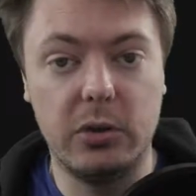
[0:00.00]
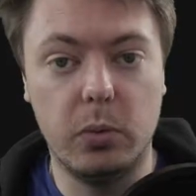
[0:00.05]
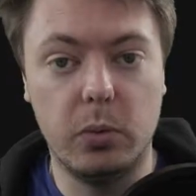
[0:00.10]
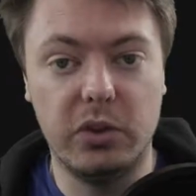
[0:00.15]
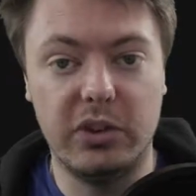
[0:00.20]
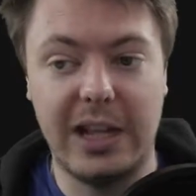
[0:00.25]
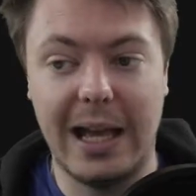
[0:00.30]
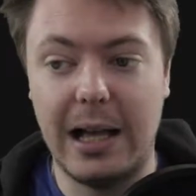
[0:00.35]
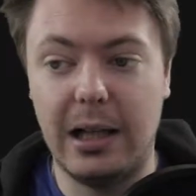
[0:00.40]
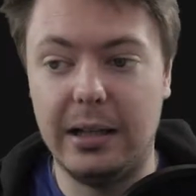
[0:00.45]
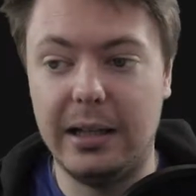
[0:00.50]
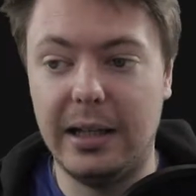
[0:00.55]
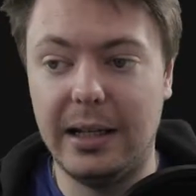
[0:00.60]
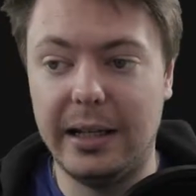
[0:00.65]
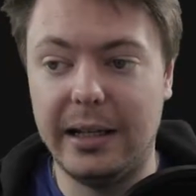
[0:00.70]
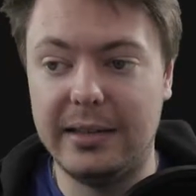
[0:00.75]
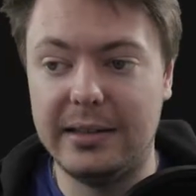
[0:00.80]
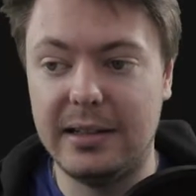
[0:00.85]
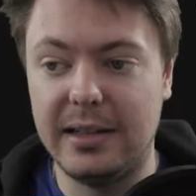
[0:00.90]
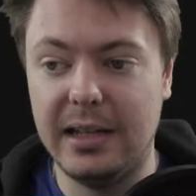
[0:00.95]
was
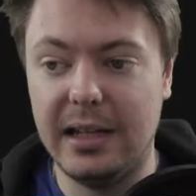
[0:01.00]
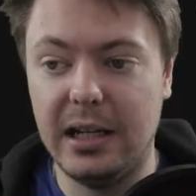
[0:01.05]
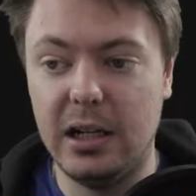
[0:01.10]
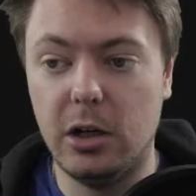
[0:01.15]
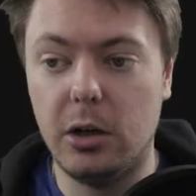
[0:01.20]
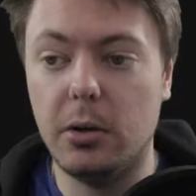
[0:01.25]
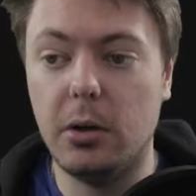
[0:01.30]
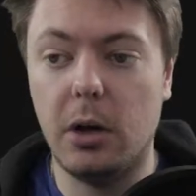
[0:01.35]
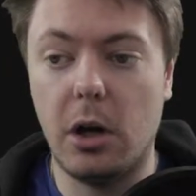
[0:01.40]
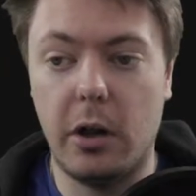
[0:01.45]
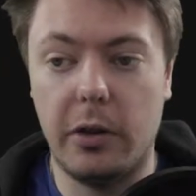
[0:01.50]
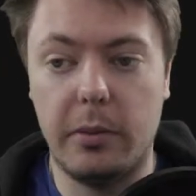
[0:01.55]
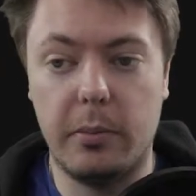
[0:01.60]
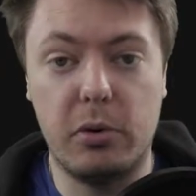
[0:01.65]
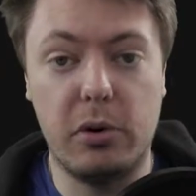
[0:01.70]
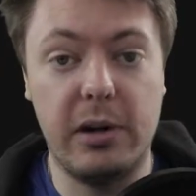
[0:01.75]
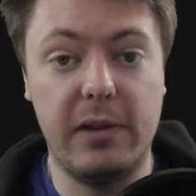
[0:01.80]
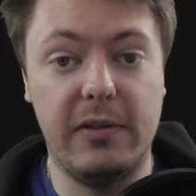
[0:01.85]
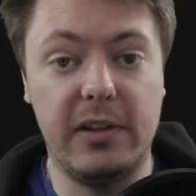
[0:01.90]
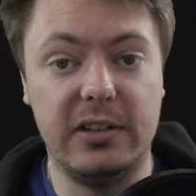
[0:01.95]
calculated here on the
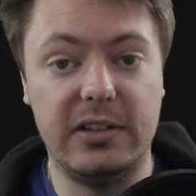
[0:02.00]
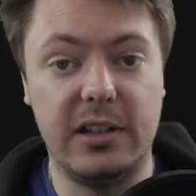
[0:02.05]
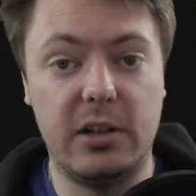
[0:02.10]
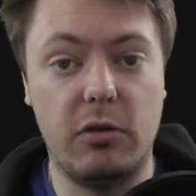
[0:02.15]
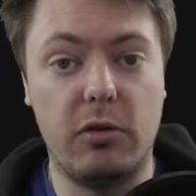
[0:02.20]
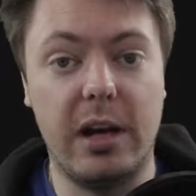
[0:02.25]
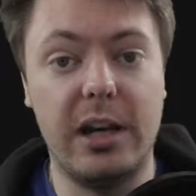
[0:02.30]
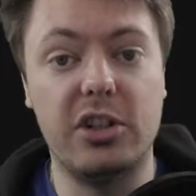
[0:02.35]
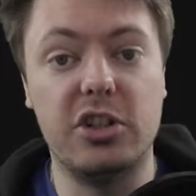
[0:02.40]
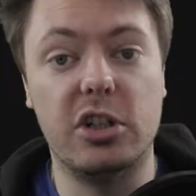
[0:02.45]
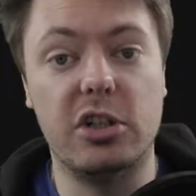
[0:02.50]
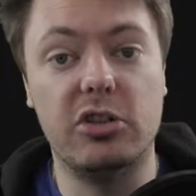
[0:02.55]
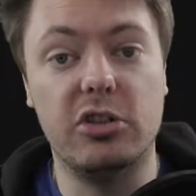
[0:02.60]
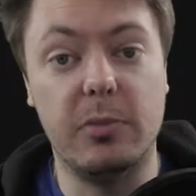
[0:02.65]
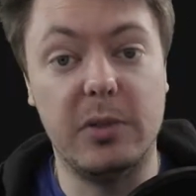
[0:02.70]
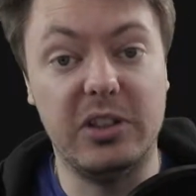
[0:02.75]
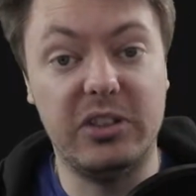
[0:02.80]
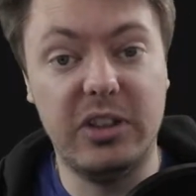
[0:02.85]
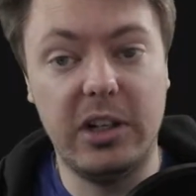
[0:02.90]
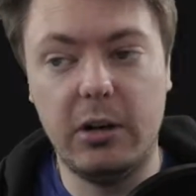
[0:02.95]
previous iteration to
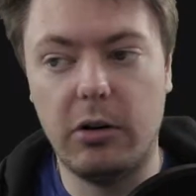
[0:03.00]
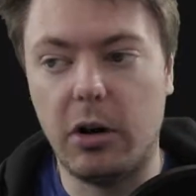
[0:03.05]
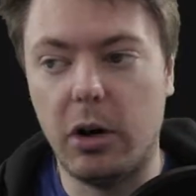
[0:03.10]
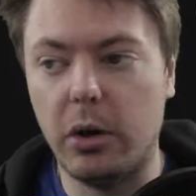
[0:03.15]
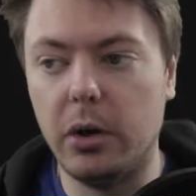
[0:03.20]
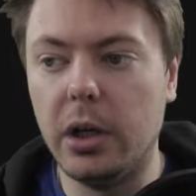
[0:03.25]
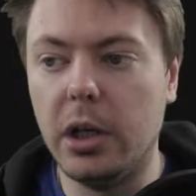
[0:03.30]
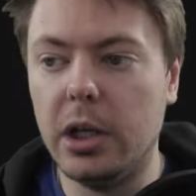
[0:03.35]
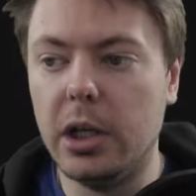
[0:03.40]
be 0.